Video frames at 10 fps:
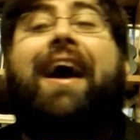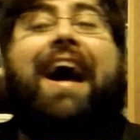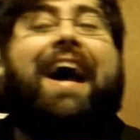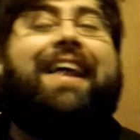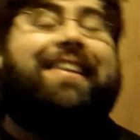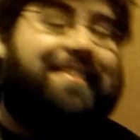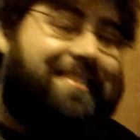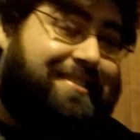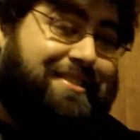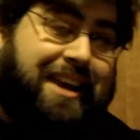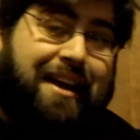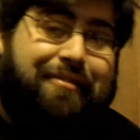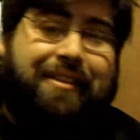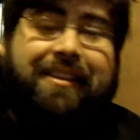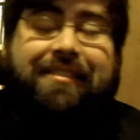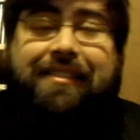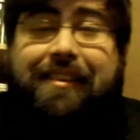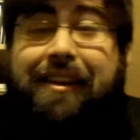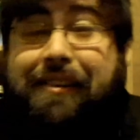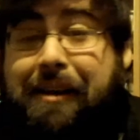Hi, this is Jeff, and this is
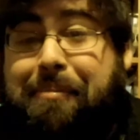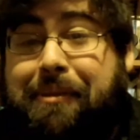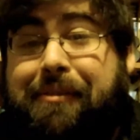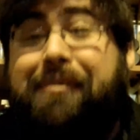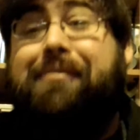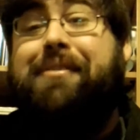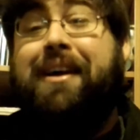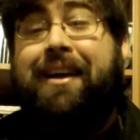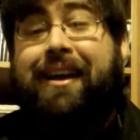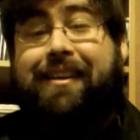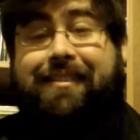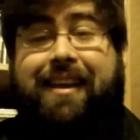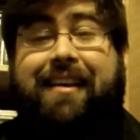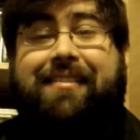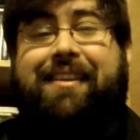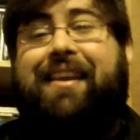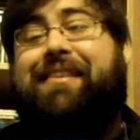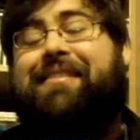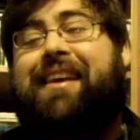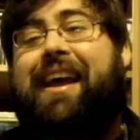another episode of
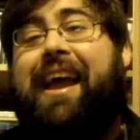Deskies.